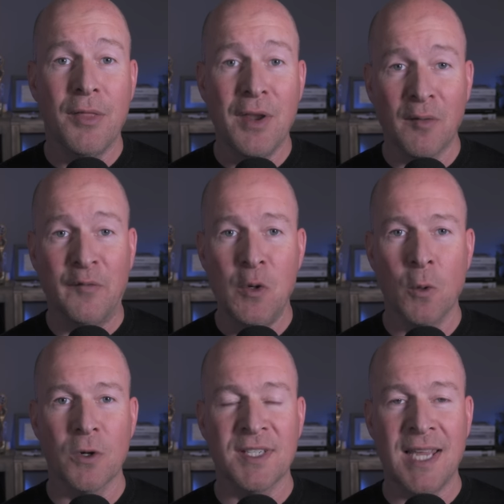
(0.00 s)
Their
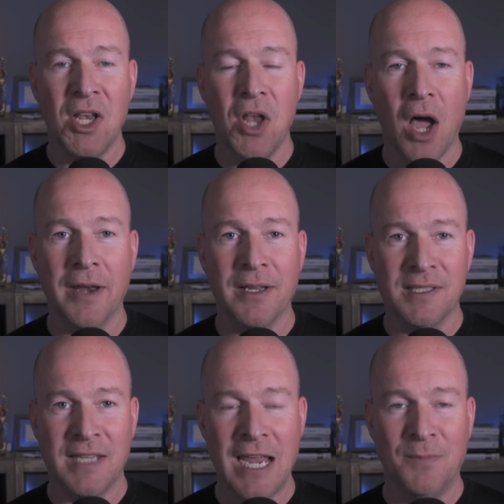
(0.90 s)
viewers cannot
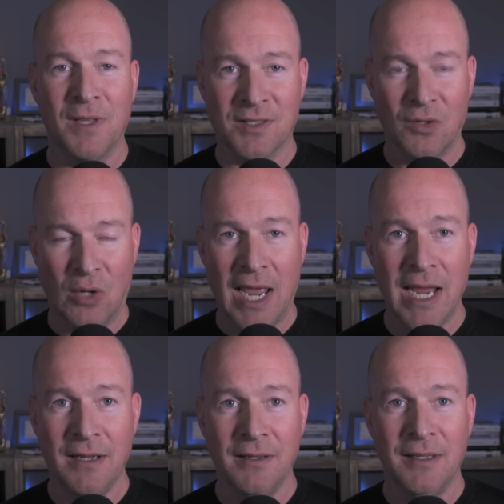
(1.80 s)
escape this, okay?